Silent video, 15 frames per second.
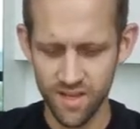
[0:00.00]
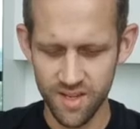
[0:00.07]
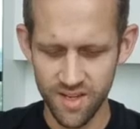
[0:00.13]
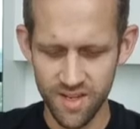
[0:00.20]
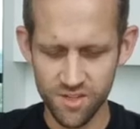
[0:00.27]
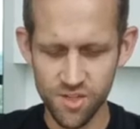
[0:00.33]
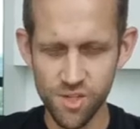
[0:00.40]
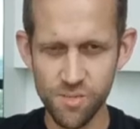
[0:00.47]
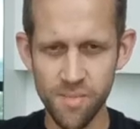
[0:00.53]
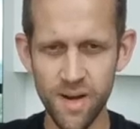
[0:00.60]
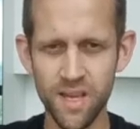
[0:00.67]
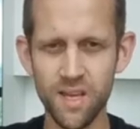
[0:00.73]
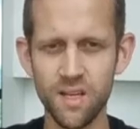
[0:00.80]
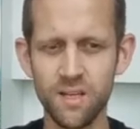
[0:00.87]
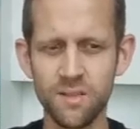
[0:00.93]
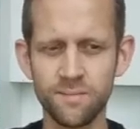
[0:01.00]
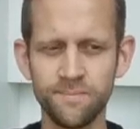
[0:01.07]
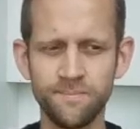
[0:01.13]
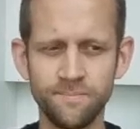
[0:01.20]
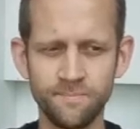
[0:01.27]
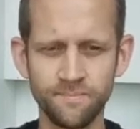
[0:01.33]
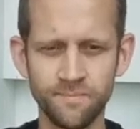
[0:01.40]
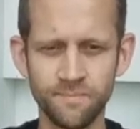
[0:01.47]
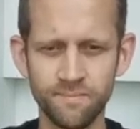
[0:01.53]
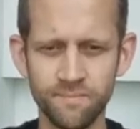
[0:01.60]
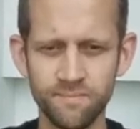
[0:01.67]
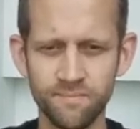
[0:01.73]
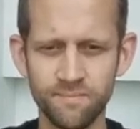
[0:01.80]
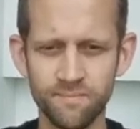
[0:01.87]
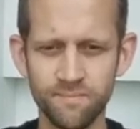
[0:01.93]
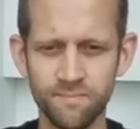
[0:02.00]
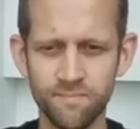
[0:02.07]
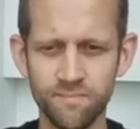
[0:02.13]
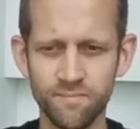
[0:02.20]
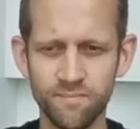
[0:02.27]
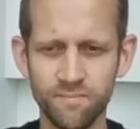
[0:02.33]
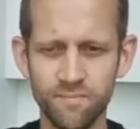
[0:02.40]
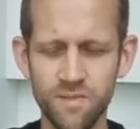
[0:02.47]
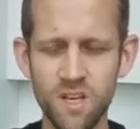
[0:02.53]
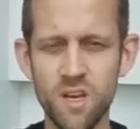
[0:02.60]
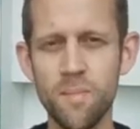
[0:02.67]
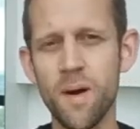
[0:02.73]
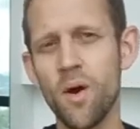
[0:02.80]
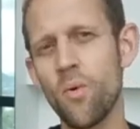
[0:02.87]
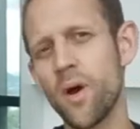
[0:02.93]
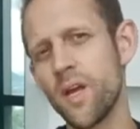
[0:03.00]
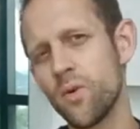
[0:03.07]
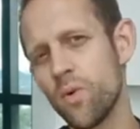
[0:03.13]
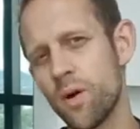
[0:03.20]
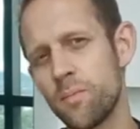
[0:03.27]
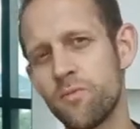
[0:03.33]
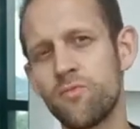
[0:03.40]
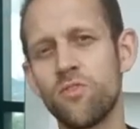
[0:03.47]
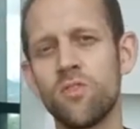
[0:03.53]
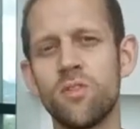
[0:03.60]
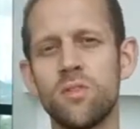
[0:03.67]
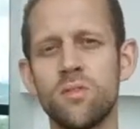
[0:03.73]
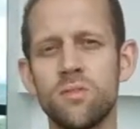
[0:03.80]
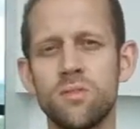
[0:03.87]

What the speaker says: Now tune back in. Think about where you were before.